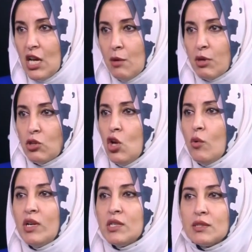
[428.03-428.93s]
But no
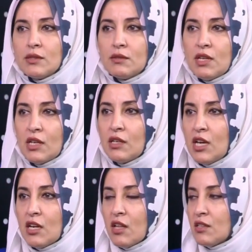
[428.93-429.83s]
one is taking
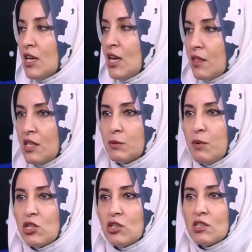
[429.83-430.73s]
care that this
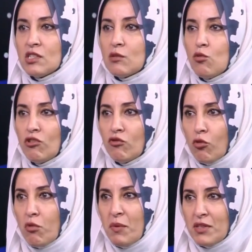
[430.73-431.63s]
patient is not moving
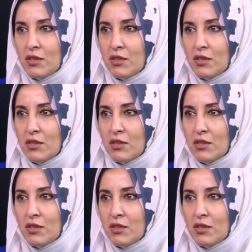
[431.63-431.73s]
from the bed.